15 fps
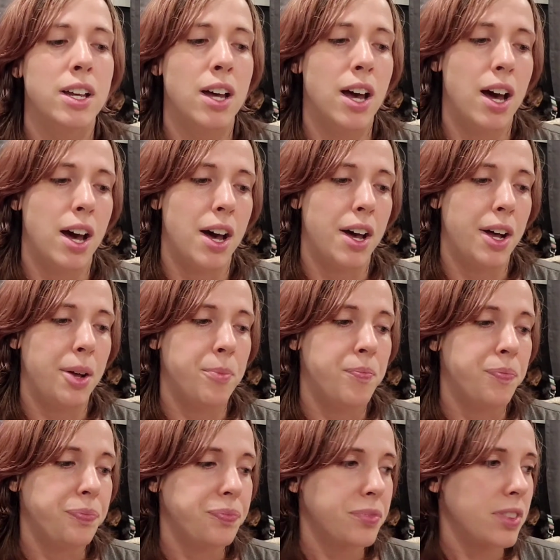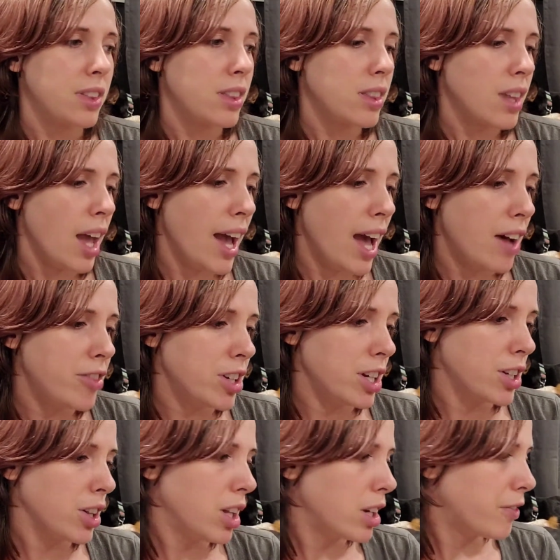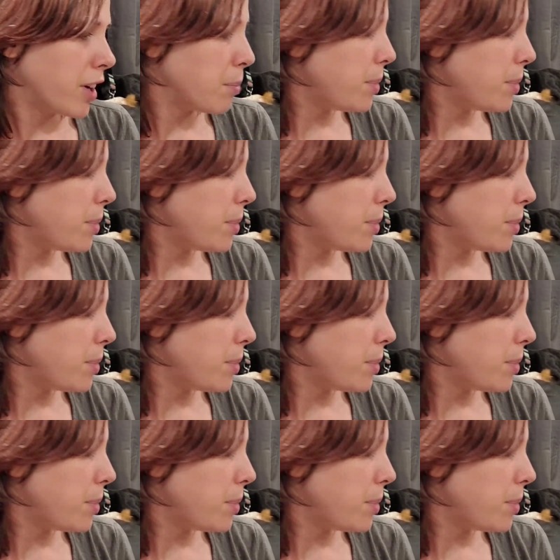I have it on a lot of our